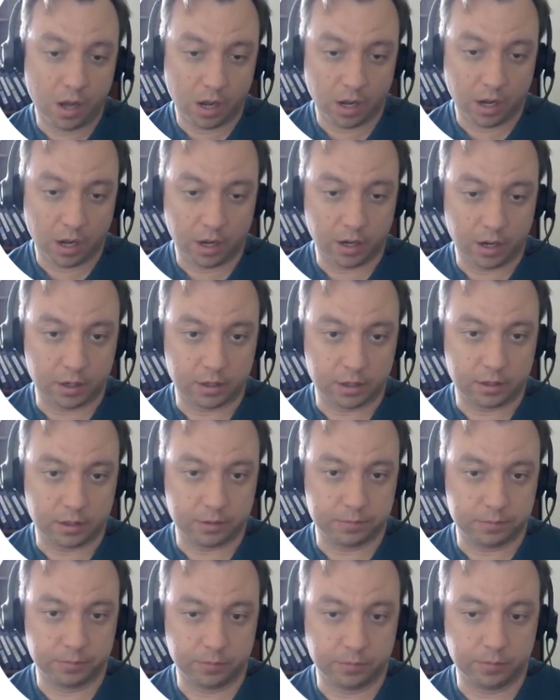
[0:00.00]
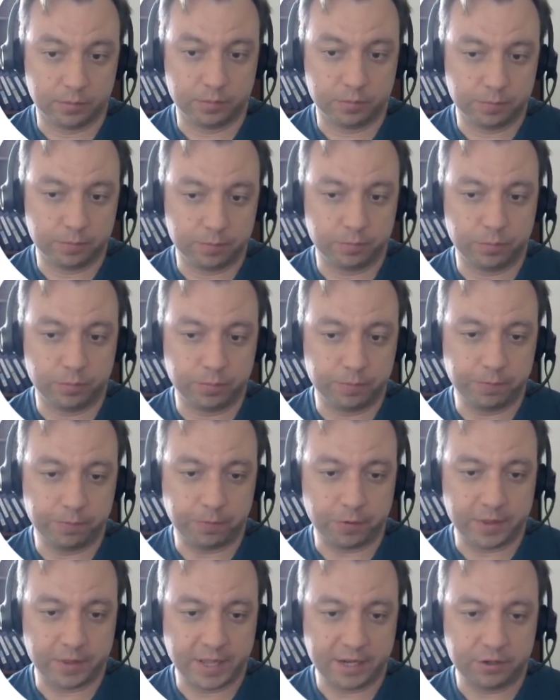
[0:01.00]
Uh, for
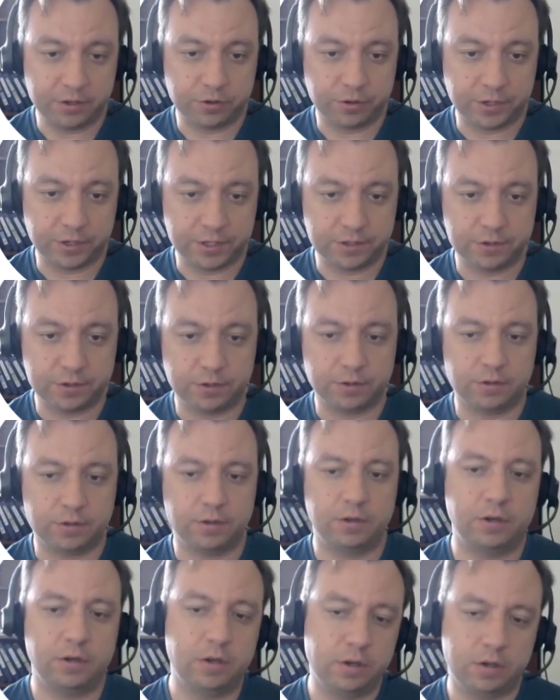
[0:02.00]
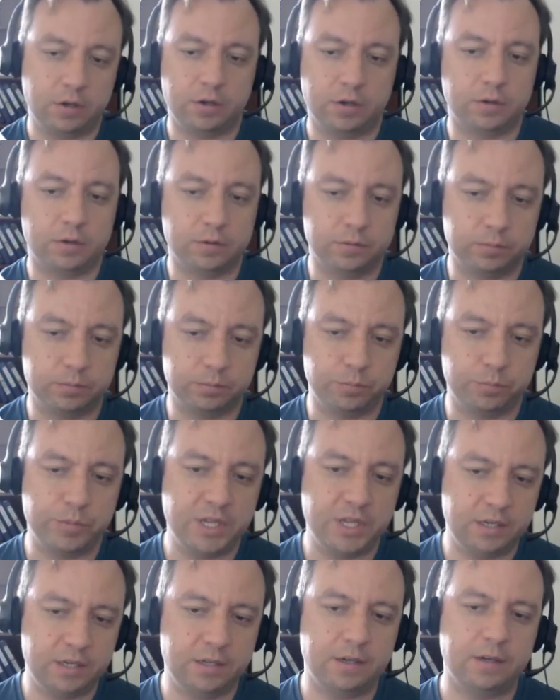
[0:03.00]
that reason,
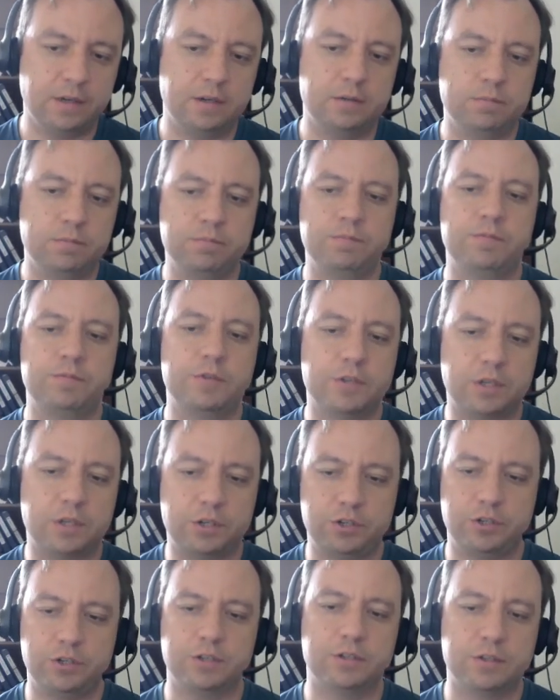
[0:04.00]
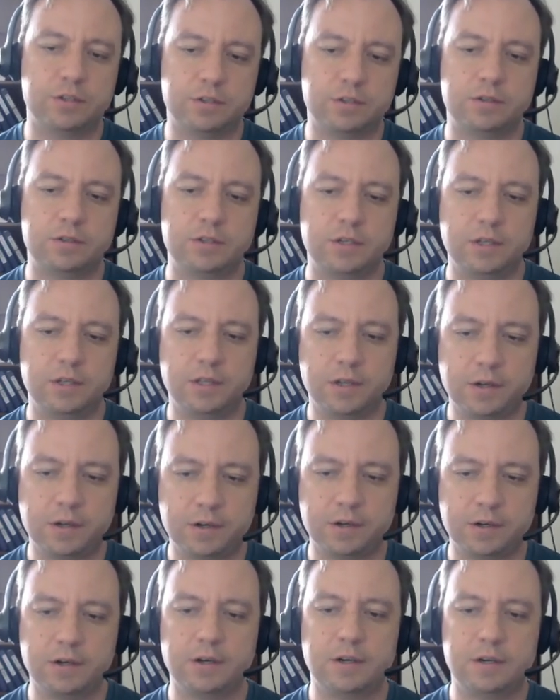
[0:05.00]
media such as
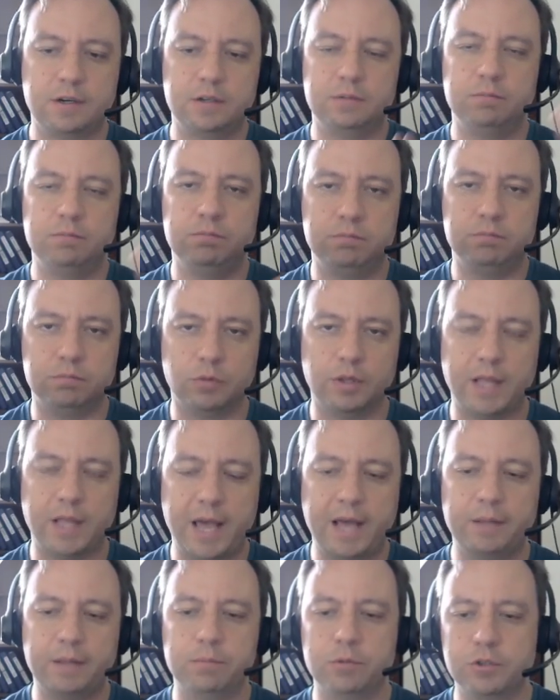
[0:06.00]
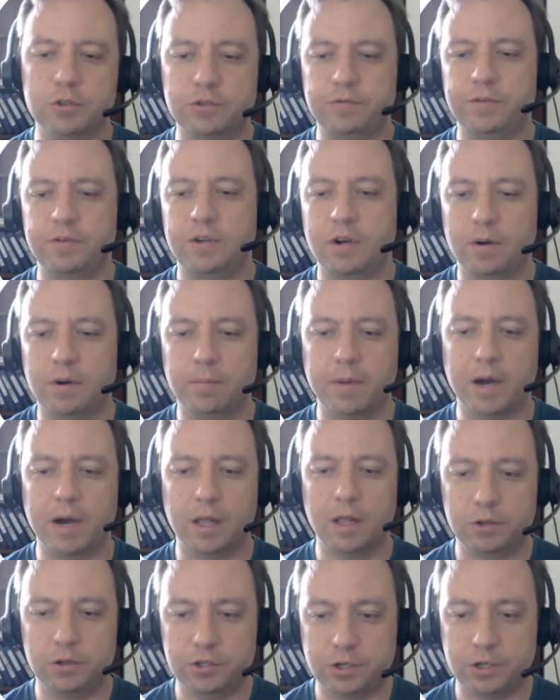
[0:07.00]
silica, atmosphere,
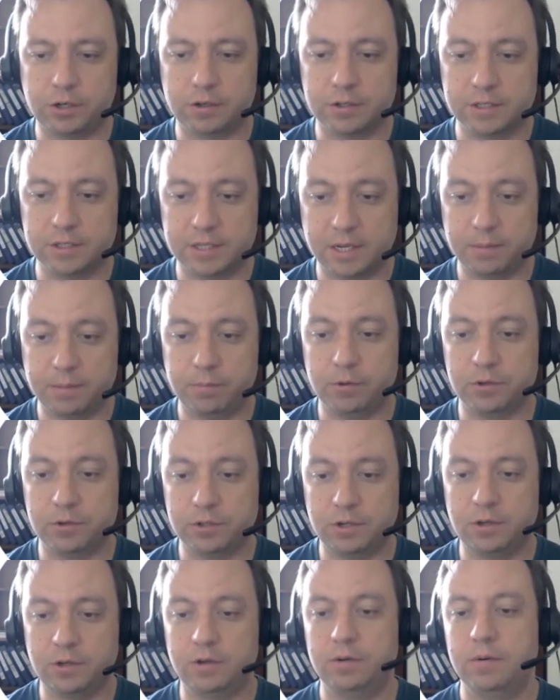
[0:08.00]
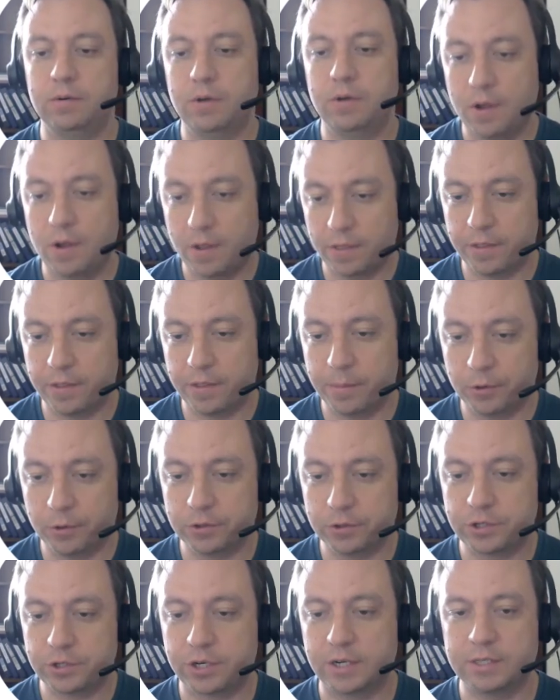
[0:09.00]
biological samples are the
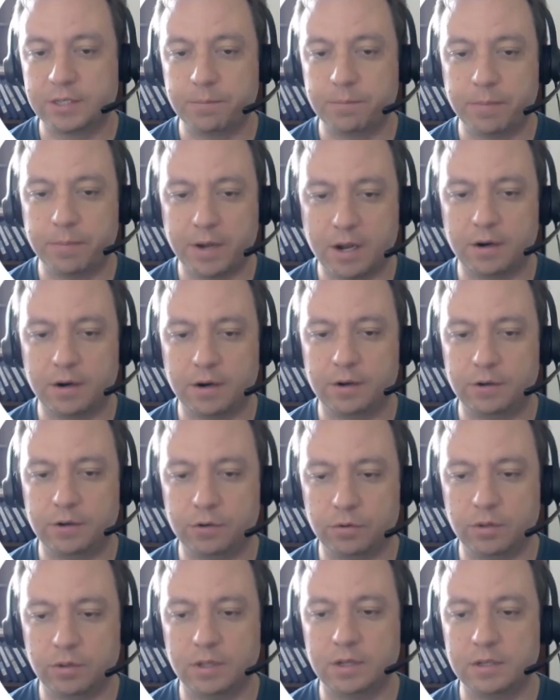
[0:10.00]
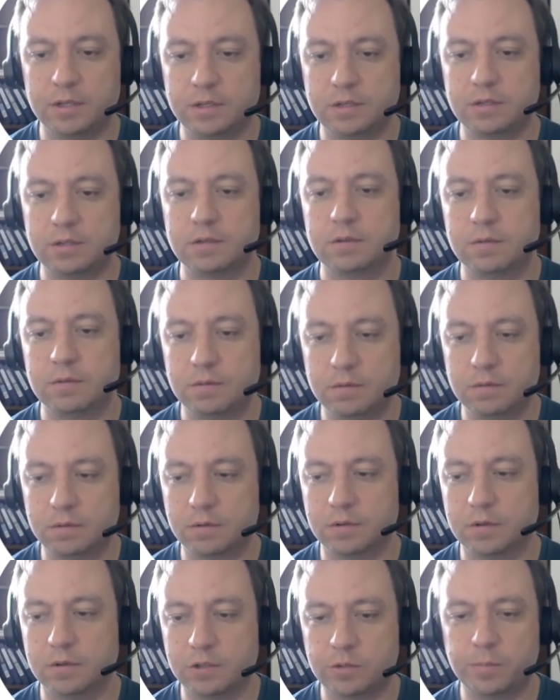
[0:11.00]
most transparent to this
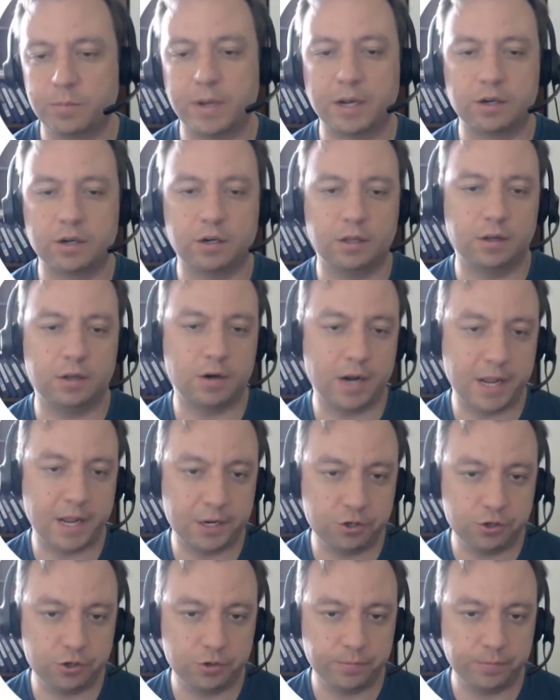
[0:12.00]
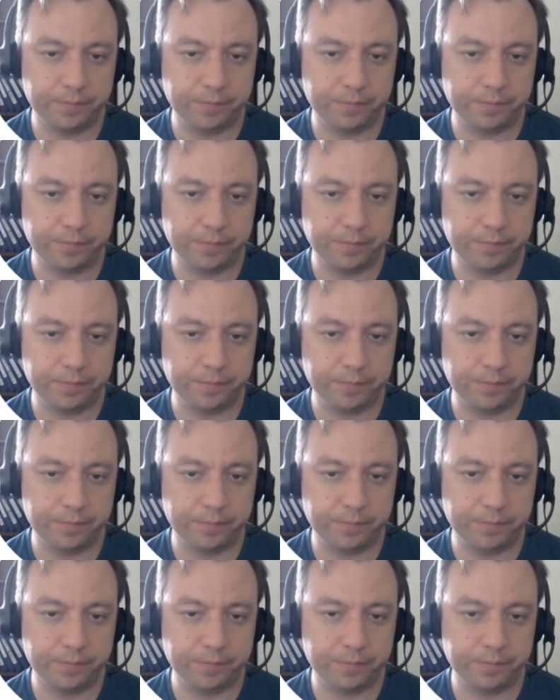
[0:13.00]
spectral range.